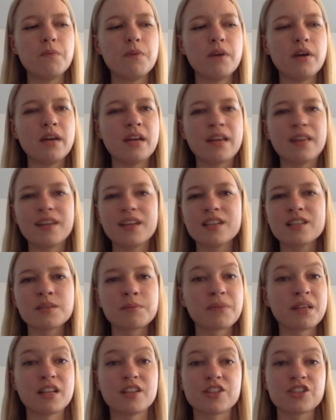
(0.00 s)
and I think it's
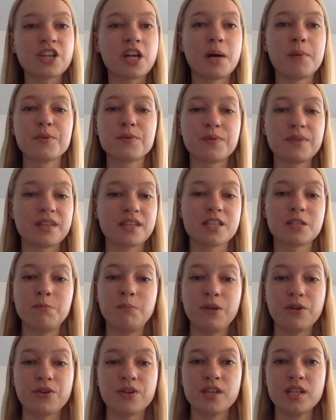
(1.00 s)
something that just comes with
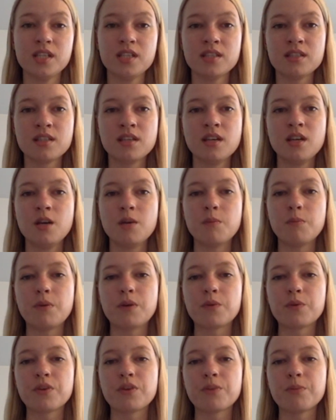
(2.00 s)
experience.
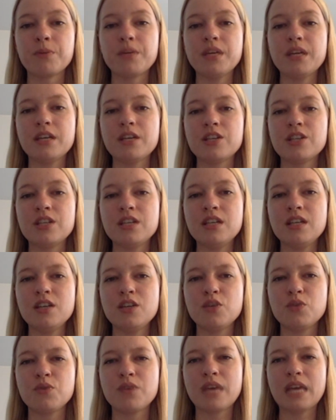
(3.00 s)
But with a
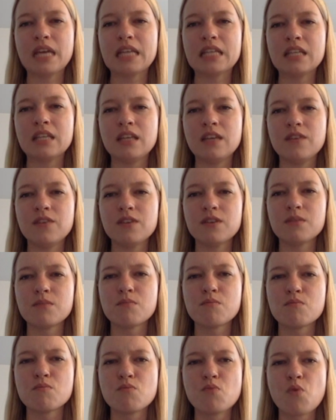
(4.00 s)
PhD, you get
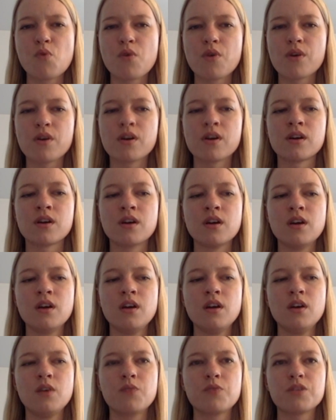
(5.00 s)
given more
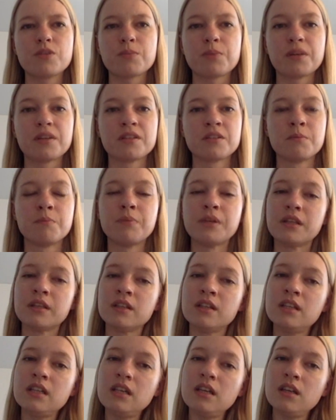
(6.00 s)

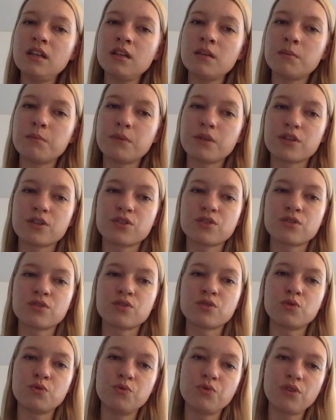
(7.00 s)
responsibility much
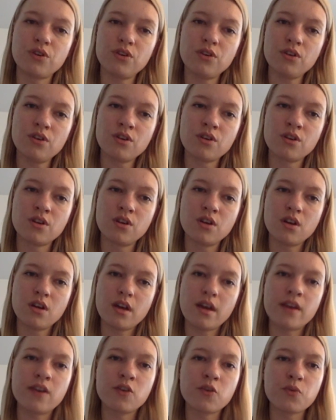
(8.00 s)
sooner.
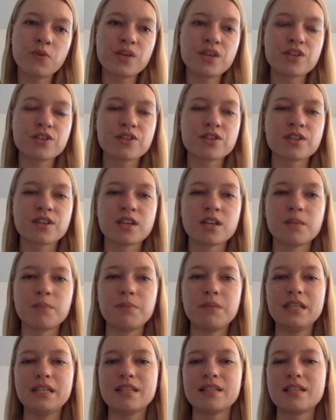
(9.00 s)
And no one is just going to
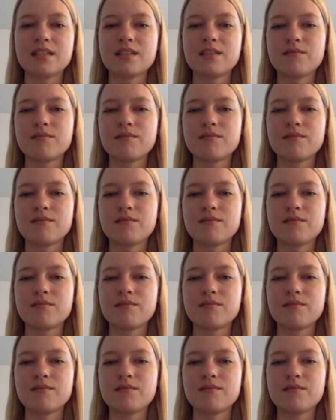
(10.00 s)
be,